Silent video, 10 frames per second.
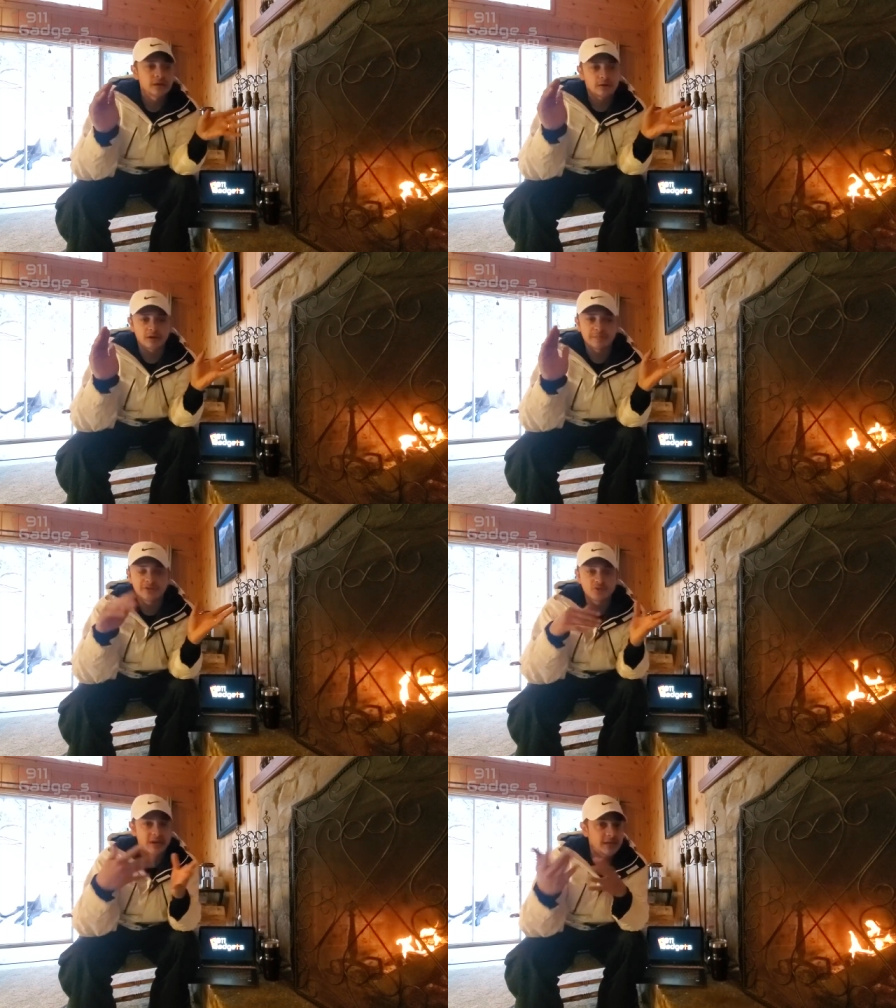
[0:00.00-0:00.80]
or I'll
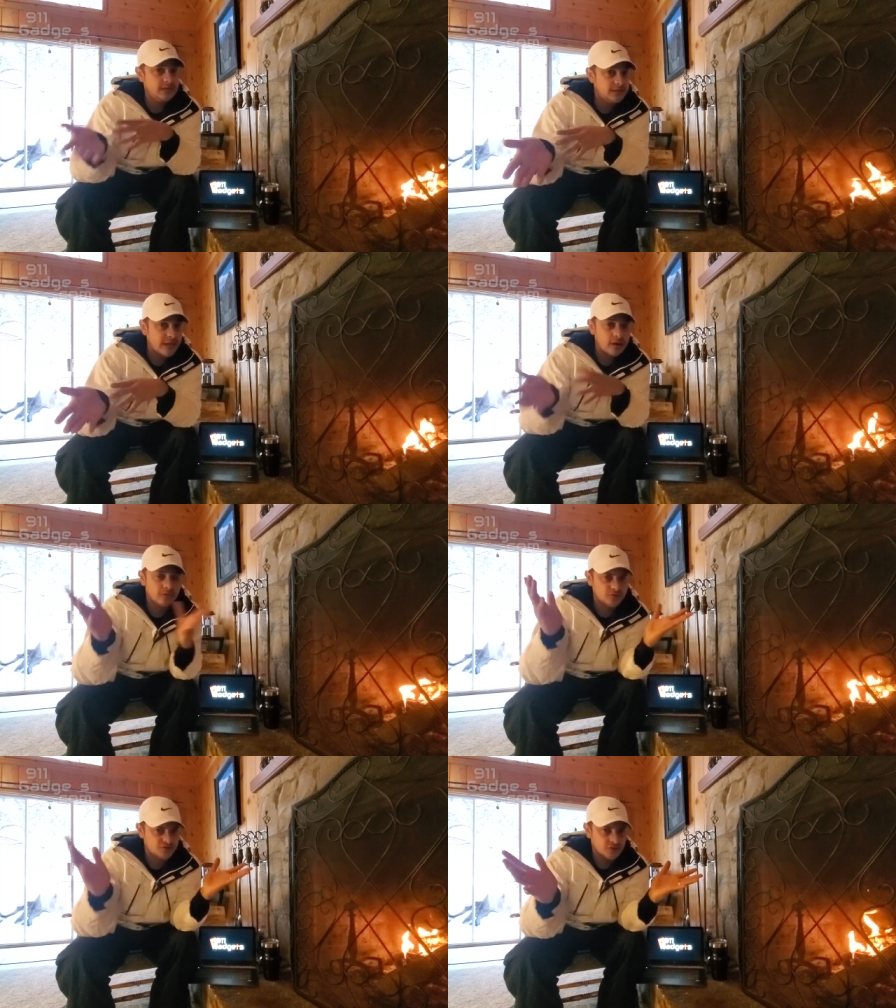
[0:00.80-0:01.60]
meet you at In-N-Out
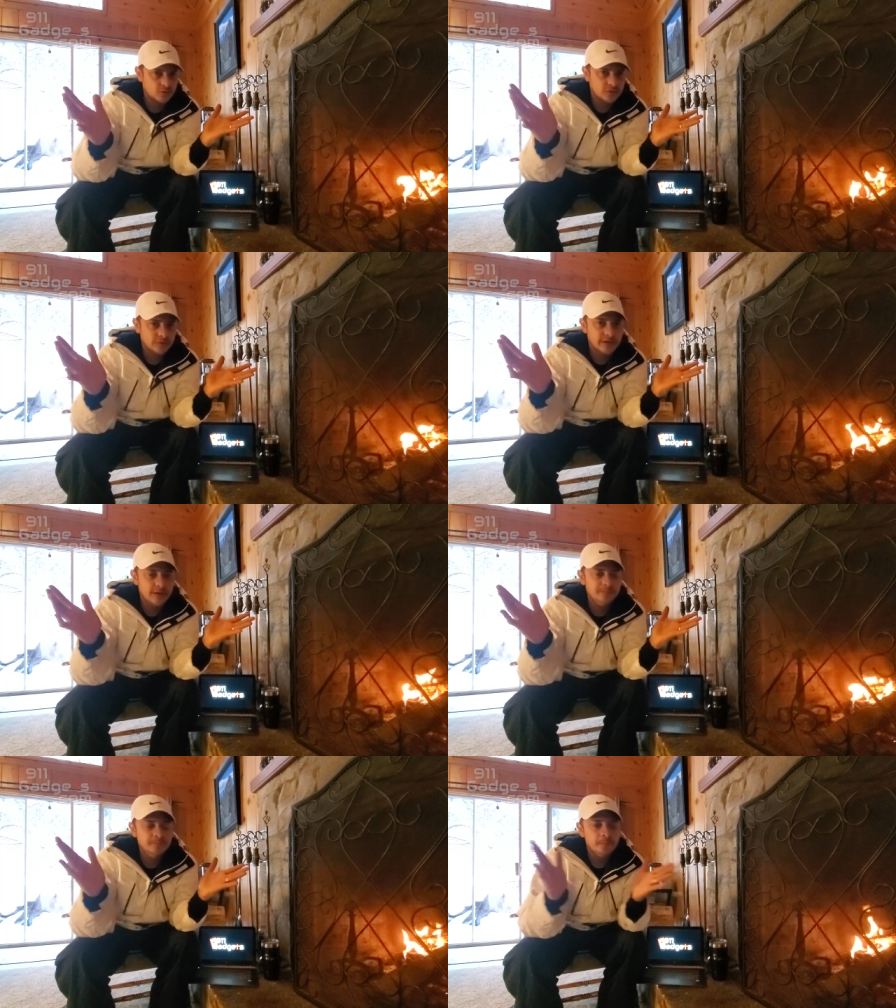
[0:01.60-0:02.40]
or somewhere, okay?